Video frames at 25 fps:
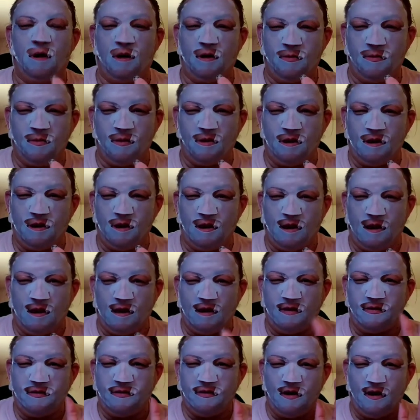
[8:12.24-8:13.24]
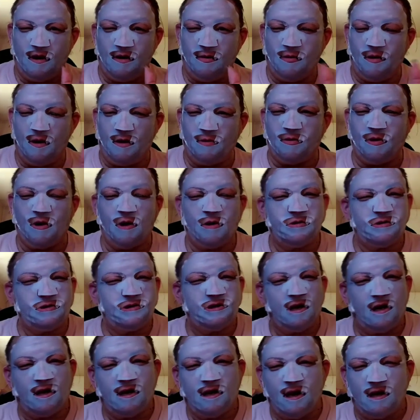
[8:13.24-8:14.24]
really like them. Go
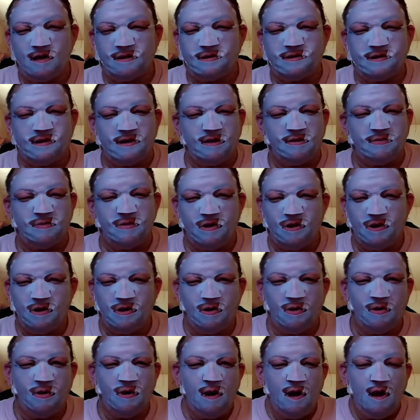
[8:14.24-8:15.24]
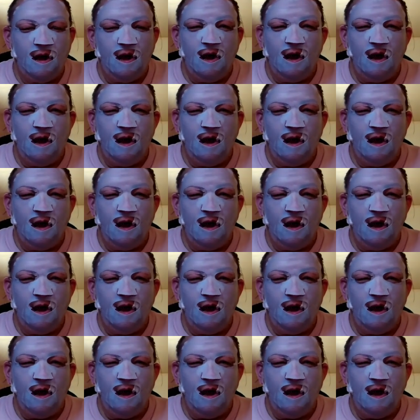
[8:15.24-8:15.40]
check out Temu.